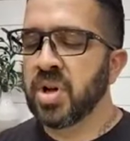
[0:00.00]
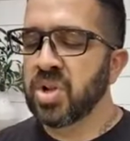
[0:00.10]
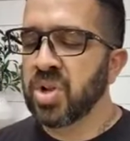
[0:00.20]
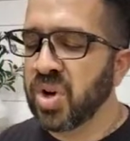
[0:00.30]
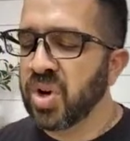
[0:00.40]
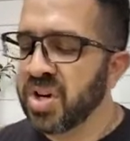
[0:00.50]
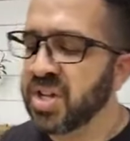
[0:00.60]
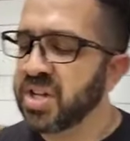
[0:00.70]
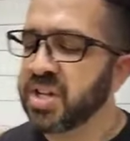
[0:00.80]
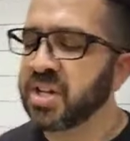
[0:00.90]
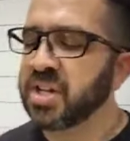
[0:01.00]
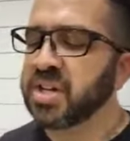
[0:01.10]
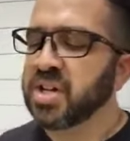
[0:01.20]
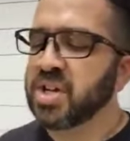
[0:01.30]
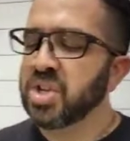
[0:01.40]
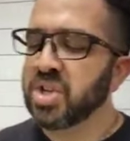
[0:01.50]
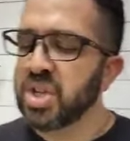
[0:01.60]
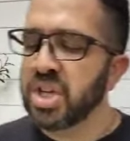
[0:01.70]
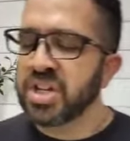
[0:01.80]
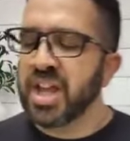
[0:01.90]
Lord,
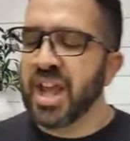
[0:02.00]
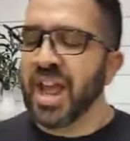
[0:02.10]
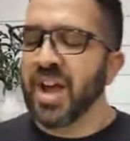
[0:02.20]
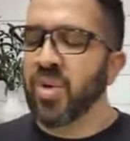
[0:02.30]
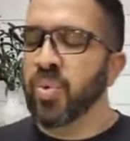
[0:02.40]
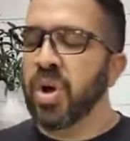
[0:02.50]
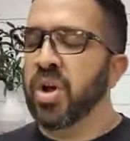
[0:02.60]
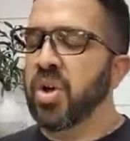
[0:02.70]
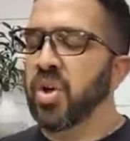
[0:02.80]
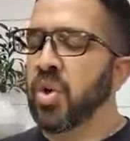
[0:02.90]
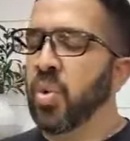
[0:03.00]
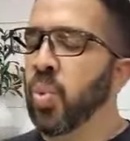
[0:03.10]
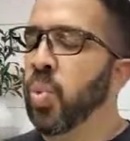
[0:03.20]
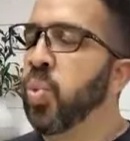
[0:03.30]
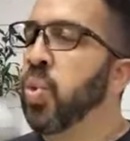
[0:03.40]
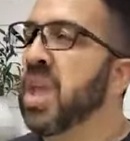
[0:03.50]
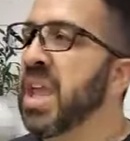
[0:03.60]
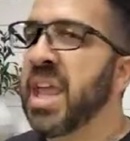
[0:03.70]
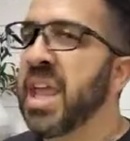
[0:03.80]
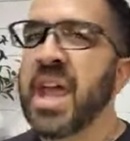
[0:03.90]
look at what
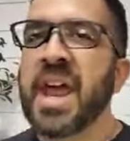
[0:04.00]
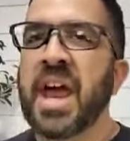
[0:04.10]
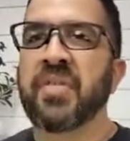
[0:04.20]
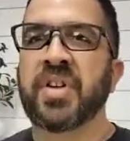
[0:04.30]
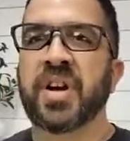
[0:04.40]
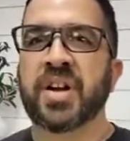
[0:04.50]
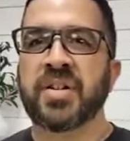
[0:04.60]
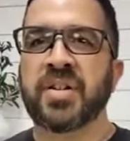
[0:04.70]
we have done.